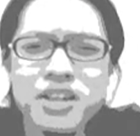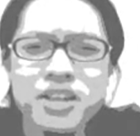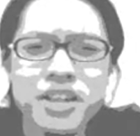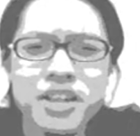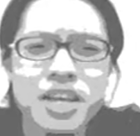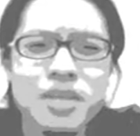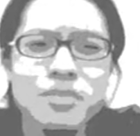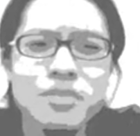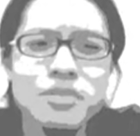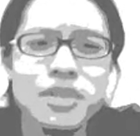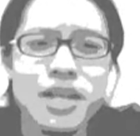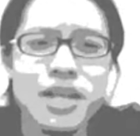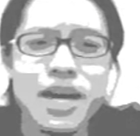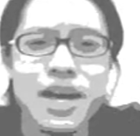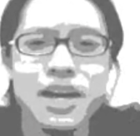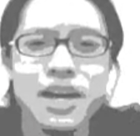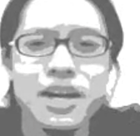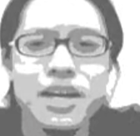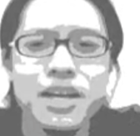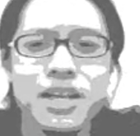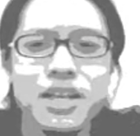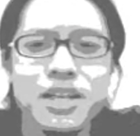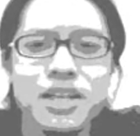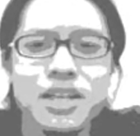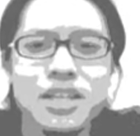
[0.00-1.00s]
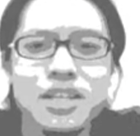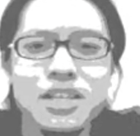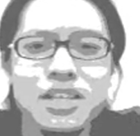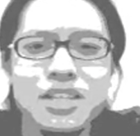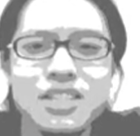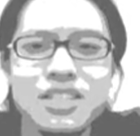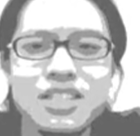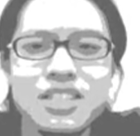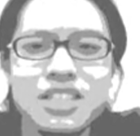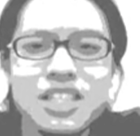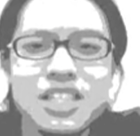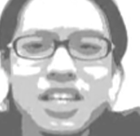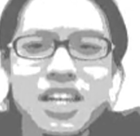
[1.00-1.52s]
Nobody claims that.
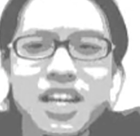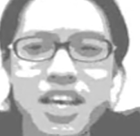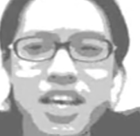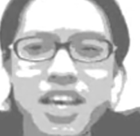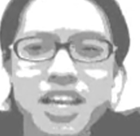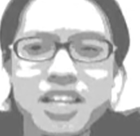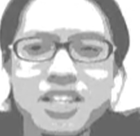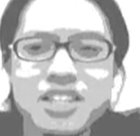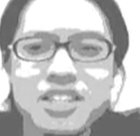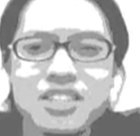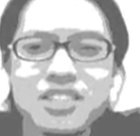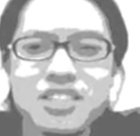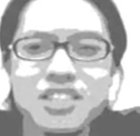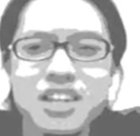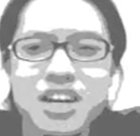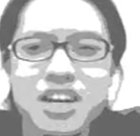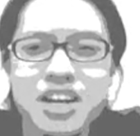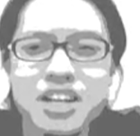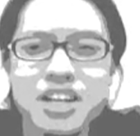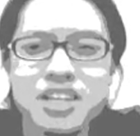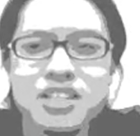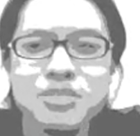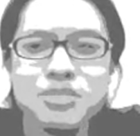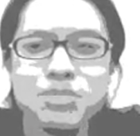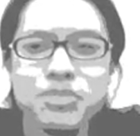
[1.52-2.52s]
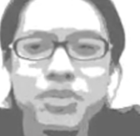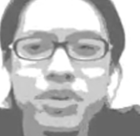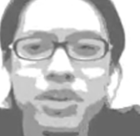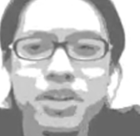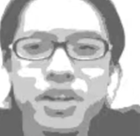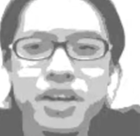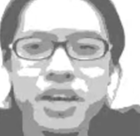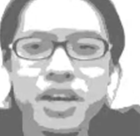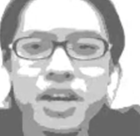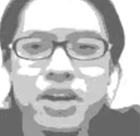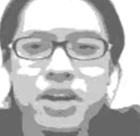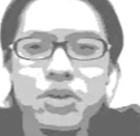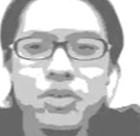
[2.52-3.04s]
DNA does not
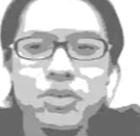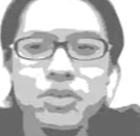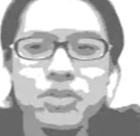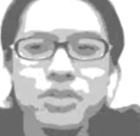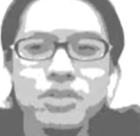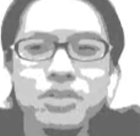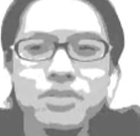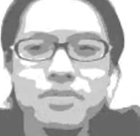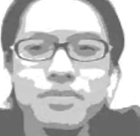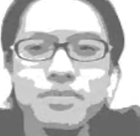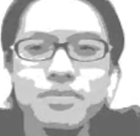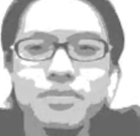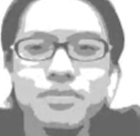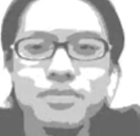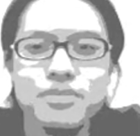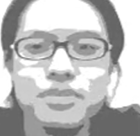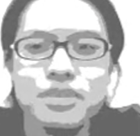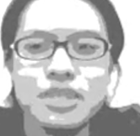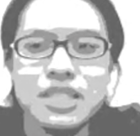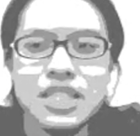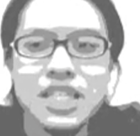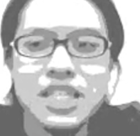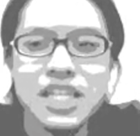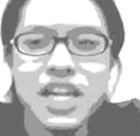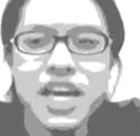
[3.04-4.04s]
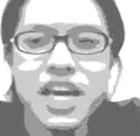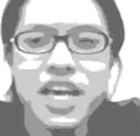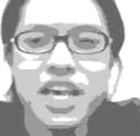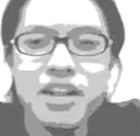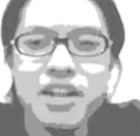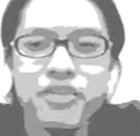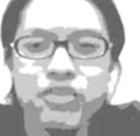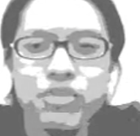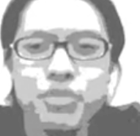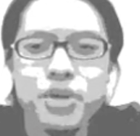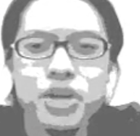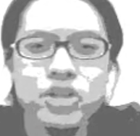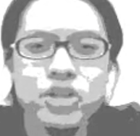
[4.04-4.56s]
explain how
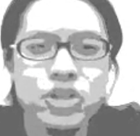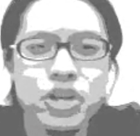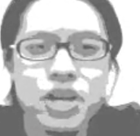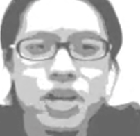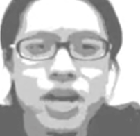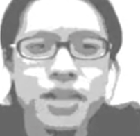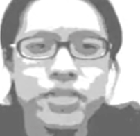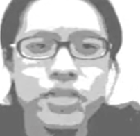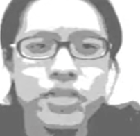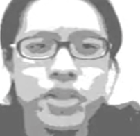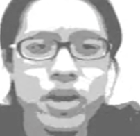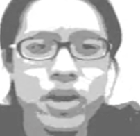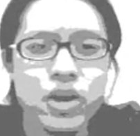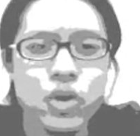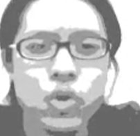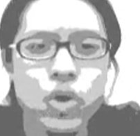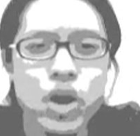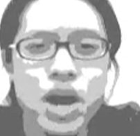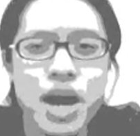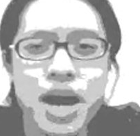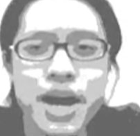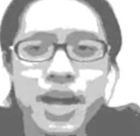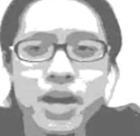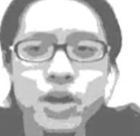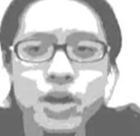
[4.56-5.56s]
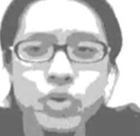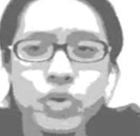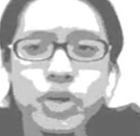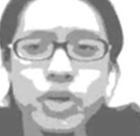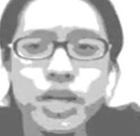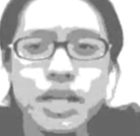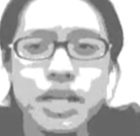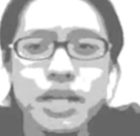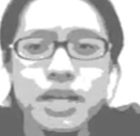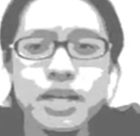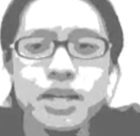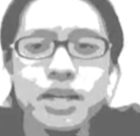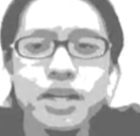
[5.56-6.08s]
DNA information got there.
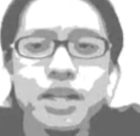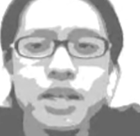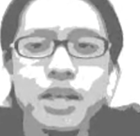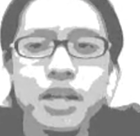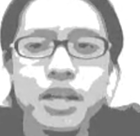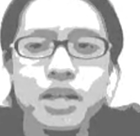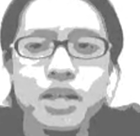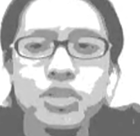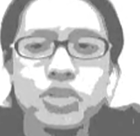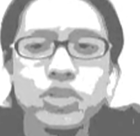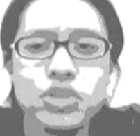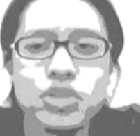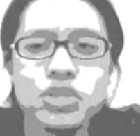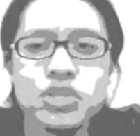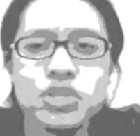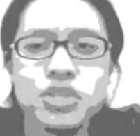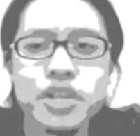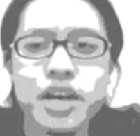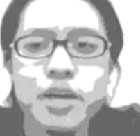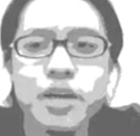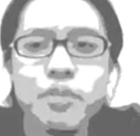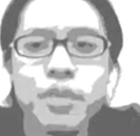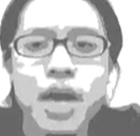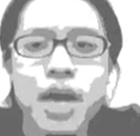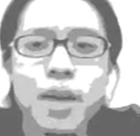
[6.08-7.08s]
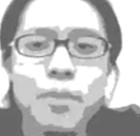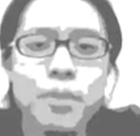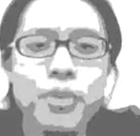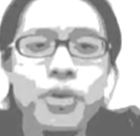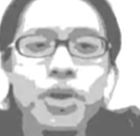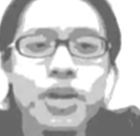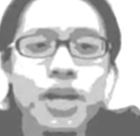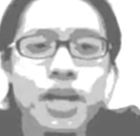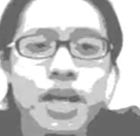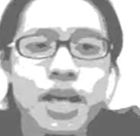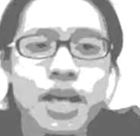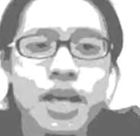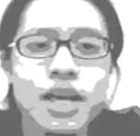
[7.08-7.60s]
I agree. Just
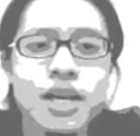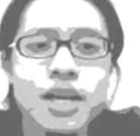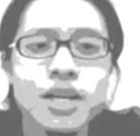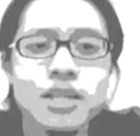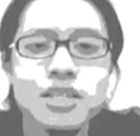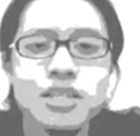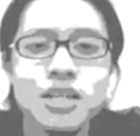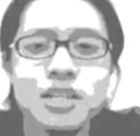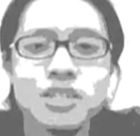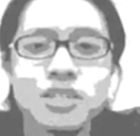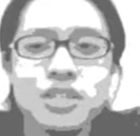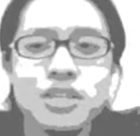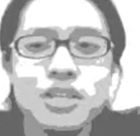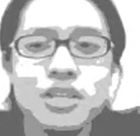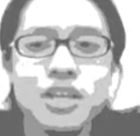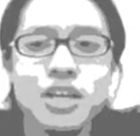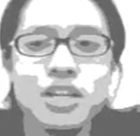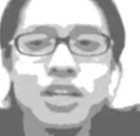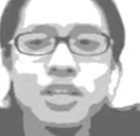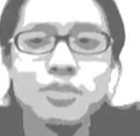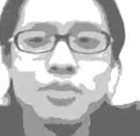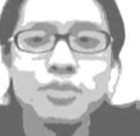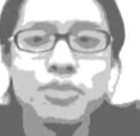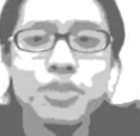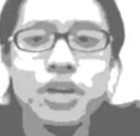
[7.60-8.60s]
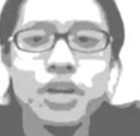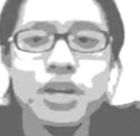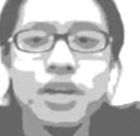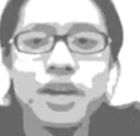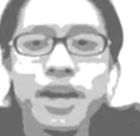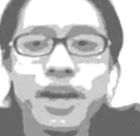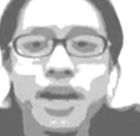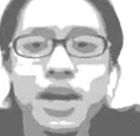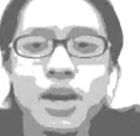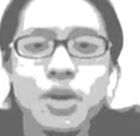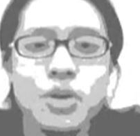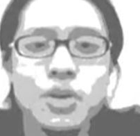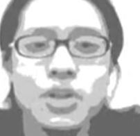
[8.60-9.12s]
like paper and ink doesn't
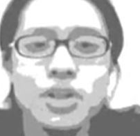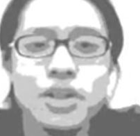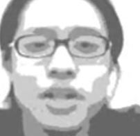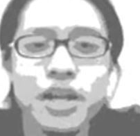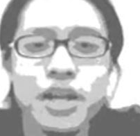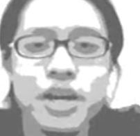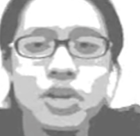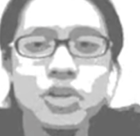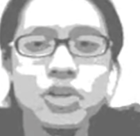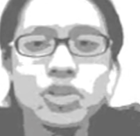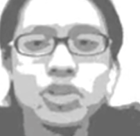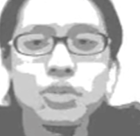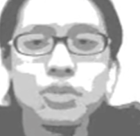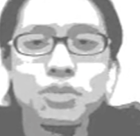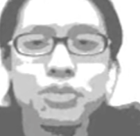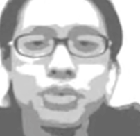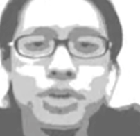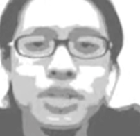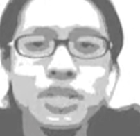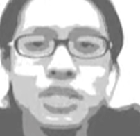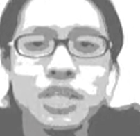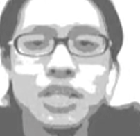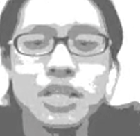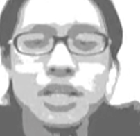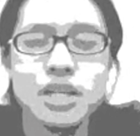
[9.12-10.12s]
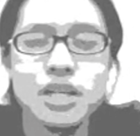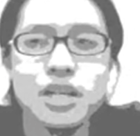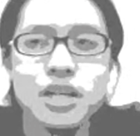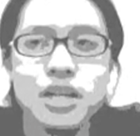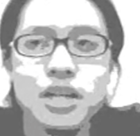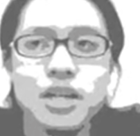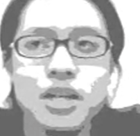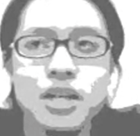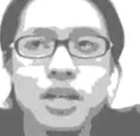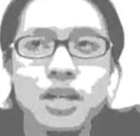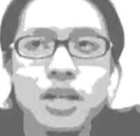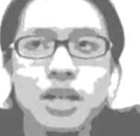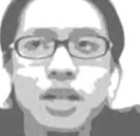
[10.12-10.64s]
explain how letters are
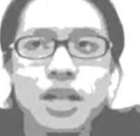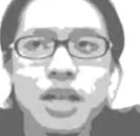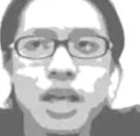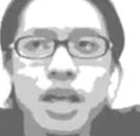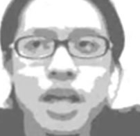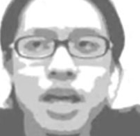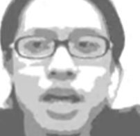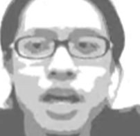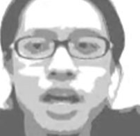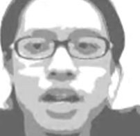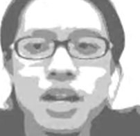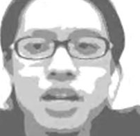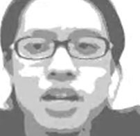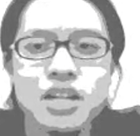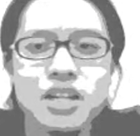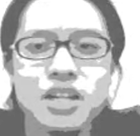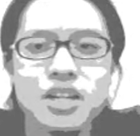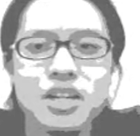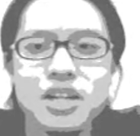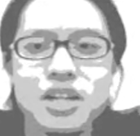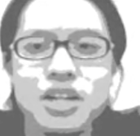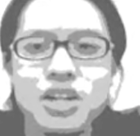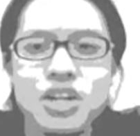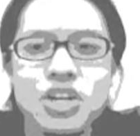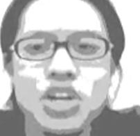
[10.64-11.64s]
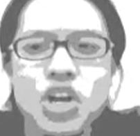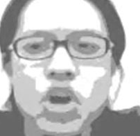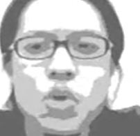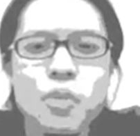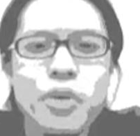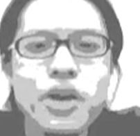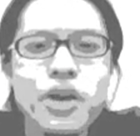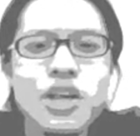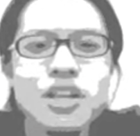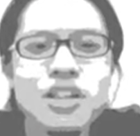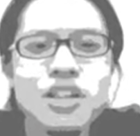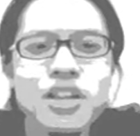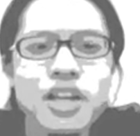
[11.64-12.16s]
printed. And
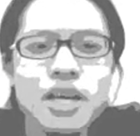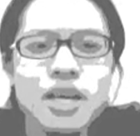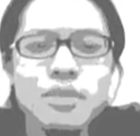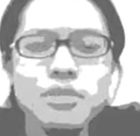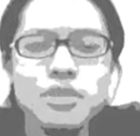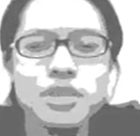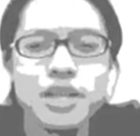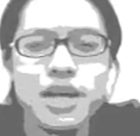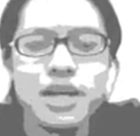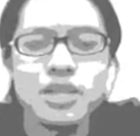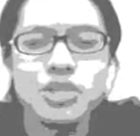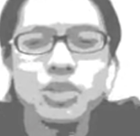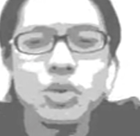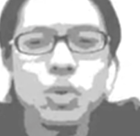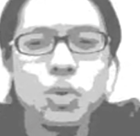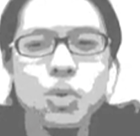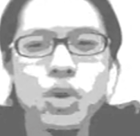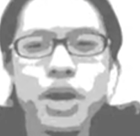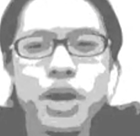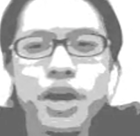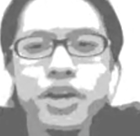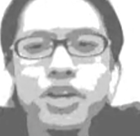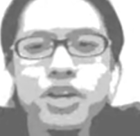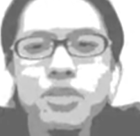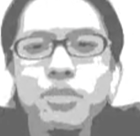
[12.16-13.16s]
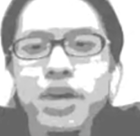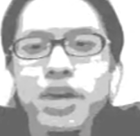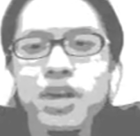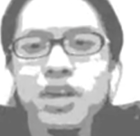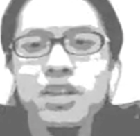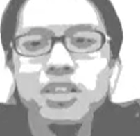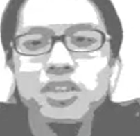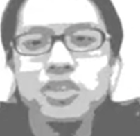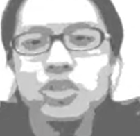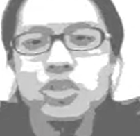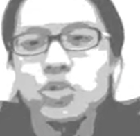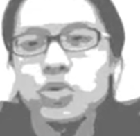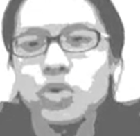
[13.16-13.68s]
nobody claims that. So
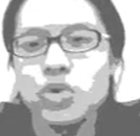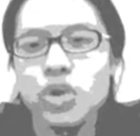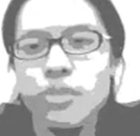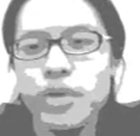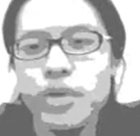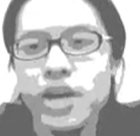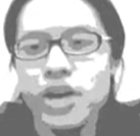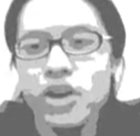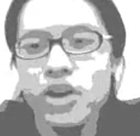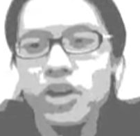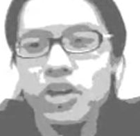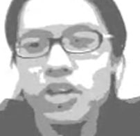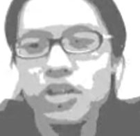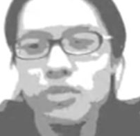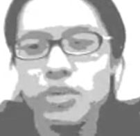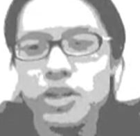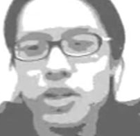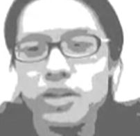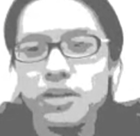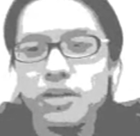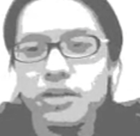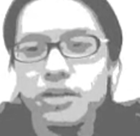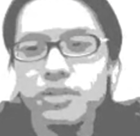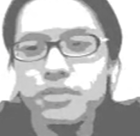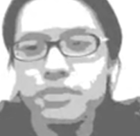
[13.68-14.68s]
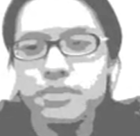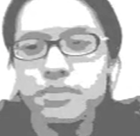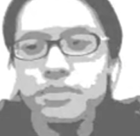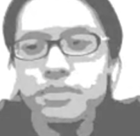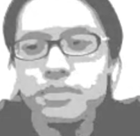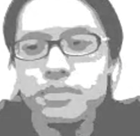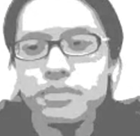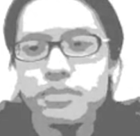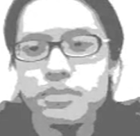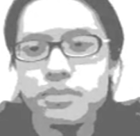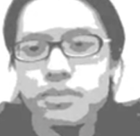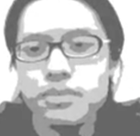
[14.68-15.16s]
why are you making this straw man argument?